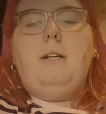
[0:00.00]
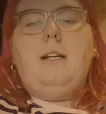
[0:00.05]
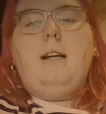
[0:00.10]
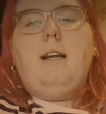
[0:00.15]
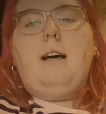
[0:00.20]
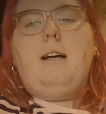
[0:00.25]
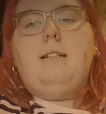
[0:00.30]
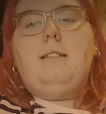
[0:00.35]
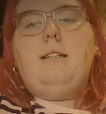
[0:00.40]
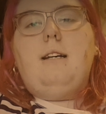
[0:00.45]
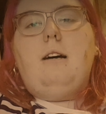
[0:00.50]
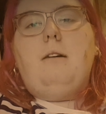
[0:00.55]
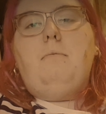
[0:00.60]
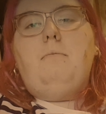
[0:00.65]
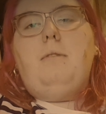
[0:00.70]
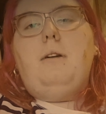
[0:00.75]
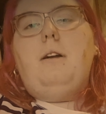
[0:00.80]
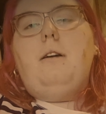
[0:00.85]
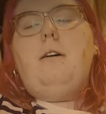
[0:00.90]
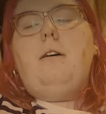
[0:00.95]
that down
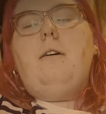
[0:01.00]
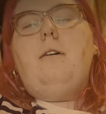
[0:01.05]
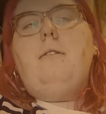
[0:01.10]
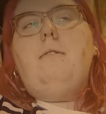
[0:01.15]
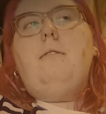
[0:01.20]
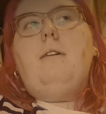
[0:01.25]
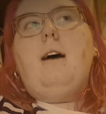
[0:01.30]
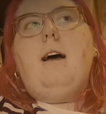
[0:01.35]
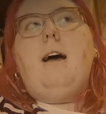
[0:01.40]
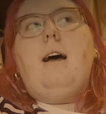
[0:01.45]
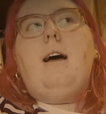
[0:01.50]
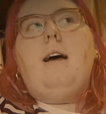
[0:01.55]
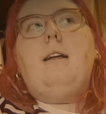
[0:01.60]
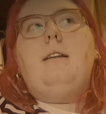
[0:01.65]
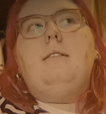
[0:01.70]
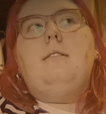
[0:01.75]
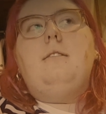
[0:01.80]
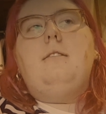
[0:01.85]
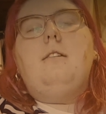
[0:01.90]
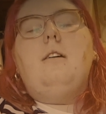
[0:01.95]
below,
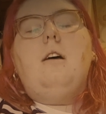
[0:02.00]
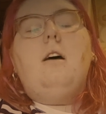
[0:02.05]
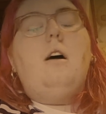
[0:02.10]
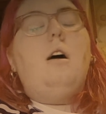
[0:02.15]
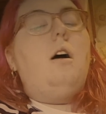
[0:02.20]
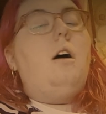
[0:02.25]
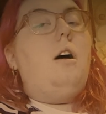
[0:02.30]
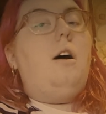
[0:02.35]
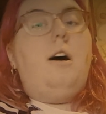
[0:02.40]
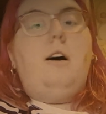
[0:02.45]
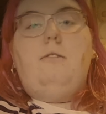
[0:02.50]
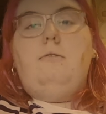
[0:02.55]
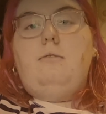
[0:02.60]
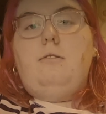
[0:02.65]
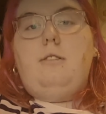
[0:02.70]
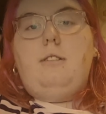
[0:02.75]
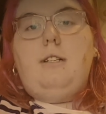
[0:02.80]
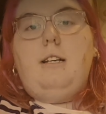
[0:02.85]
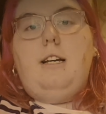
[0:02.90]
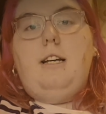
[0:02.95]
and I will
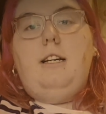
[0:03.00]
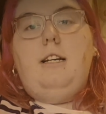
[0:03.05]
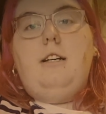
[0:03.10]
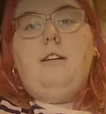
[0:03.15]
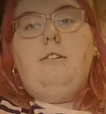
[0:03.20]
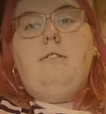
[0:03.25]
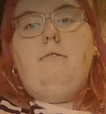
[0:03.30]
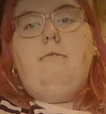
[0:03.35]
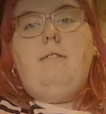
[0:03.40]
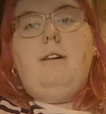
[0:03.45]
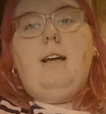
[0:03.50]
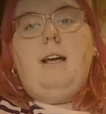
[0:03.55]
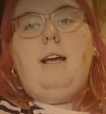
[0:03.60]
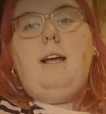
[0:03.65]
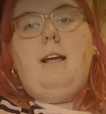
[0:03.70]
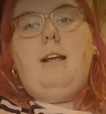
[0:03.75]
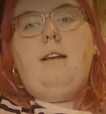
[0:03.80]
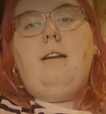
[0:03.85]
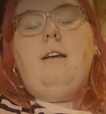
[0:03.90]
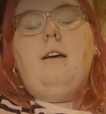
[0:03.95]
see you
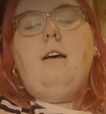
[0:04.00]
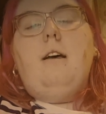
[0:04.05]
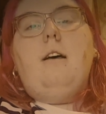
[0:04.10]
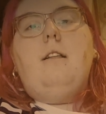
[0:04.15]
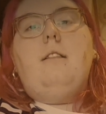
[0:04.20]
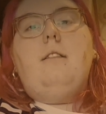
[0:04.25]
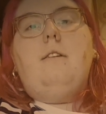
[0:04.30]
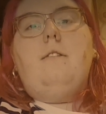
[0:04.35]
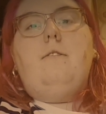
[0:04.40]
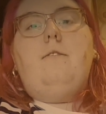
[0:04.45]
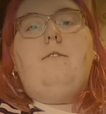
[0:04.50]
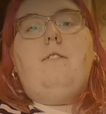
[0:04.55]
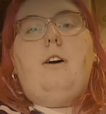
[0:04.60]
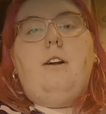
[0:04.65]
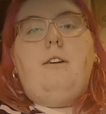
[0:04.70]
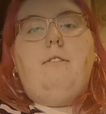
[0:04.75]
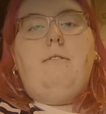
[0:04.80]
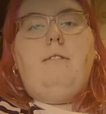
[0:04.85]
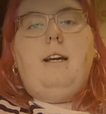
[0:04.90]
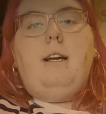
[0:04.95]
in the
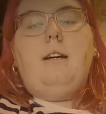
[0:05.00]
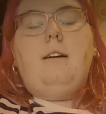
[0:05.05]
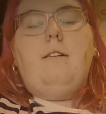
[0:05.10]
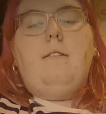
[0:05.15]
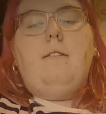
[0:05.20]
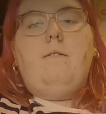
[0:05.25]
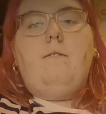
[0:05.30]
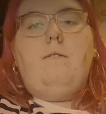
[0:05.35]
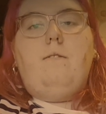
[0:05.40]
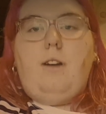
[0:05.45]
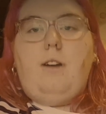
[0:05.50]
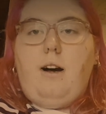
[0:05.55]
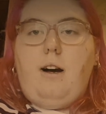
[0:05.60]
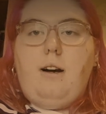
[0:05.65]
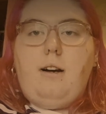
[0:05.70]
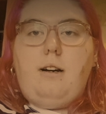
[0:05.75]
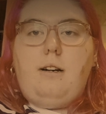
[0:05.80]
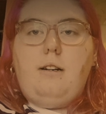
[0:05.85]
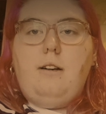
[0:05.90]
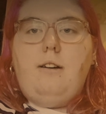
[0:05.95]
following
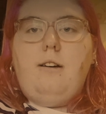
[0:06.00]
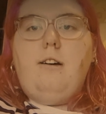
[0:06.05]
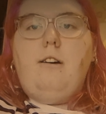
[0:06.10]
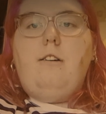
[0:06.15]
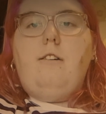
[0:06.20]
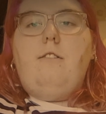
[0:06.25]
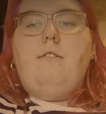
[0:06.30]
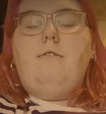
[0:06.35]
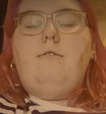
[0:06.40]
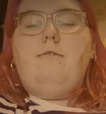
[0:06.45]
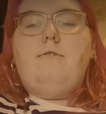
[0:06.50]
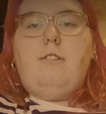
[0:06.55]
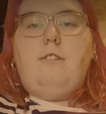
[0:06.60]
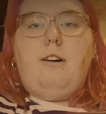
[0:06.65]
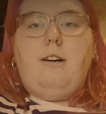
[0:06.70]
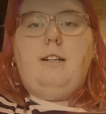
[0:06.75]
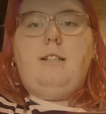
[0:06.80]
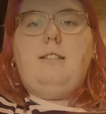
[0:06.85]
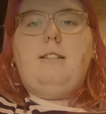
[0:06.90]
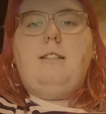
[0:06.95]
vlog
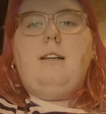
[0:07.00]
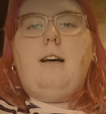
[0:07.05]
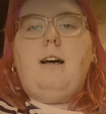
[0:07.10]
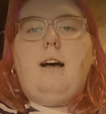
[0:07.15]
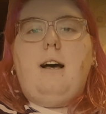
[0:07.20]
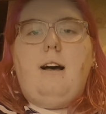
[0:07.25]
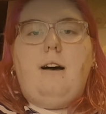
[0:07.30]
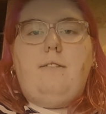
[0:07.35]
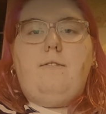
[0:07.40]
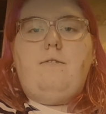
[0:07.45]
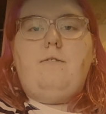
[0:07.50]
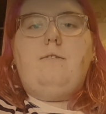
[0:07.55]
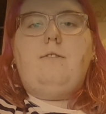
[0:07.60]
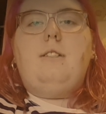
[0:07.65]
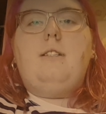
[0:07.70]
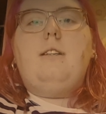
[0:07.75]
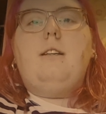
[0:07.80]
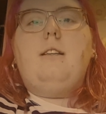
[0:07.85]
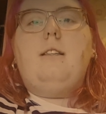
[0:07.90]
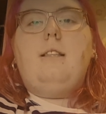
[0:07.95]
right
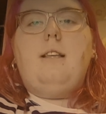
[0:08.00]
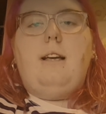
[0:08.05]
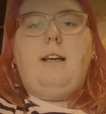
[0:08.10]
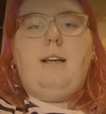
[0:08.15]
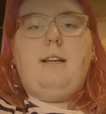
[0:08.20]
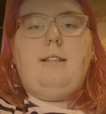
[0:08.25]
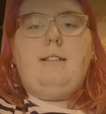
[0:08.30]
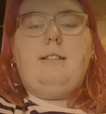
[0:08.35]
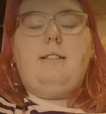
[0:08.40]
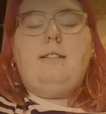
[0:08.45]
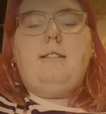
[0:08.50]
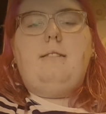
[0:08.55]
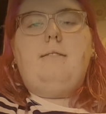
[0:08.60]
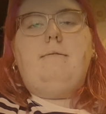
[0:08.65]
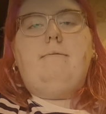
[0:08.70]
after this.